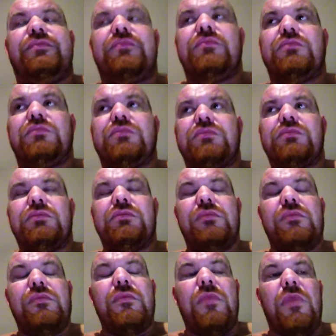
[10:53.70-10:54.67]

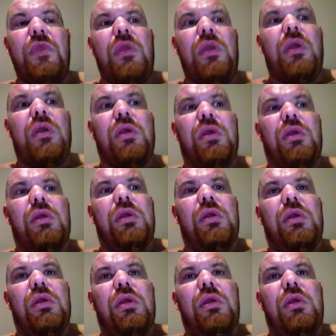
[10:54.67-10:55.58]
Nobody speaks.